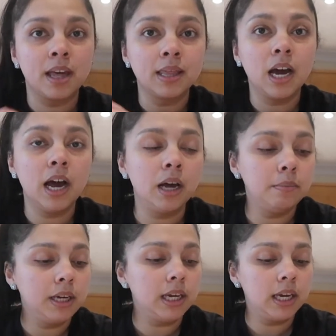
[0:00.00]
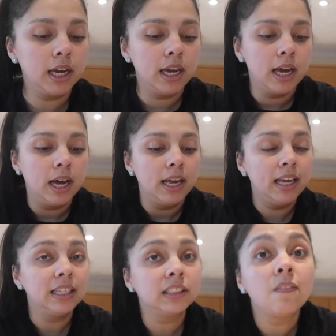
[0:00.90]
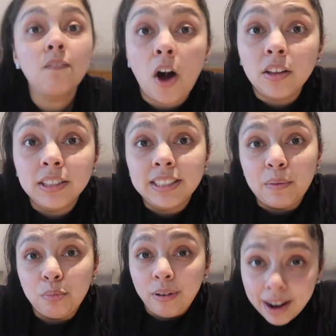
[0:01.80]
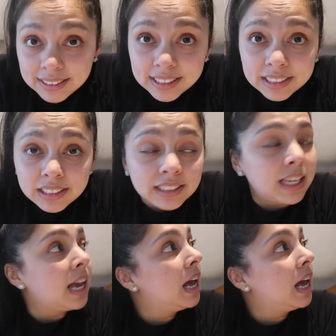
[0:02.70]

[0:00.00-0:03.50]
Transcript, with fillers: the hubby his Father's Day present,